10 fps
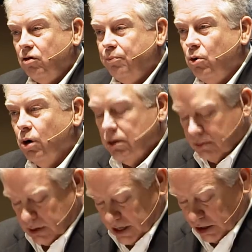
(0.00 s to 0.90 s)

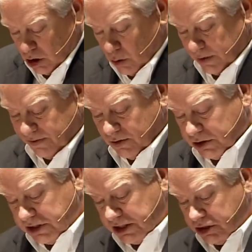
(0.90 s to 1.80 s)
support and going for
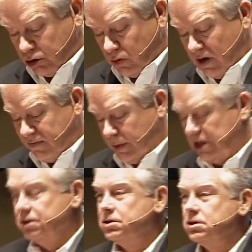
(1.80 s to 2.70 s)
6 to 12
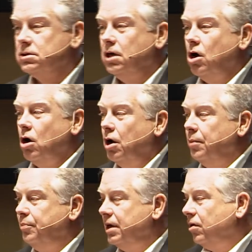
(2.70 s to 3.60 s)
months on
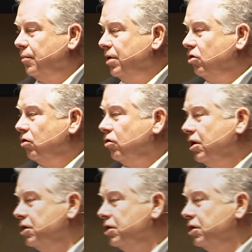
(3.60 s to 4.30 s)
a business